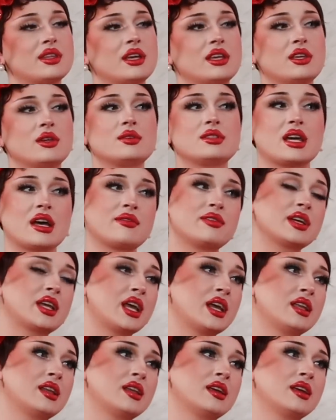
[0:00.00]
that you
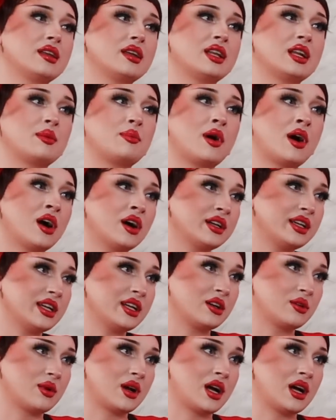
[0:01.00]
defecated in a parking
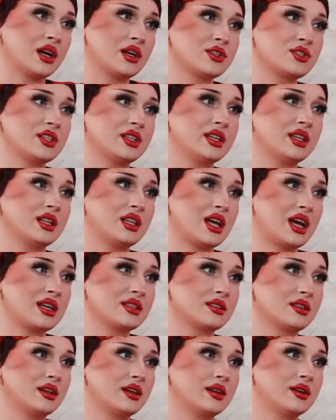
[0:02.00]
garage in
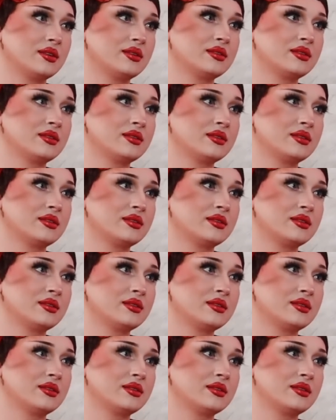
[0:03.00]
Glasgow.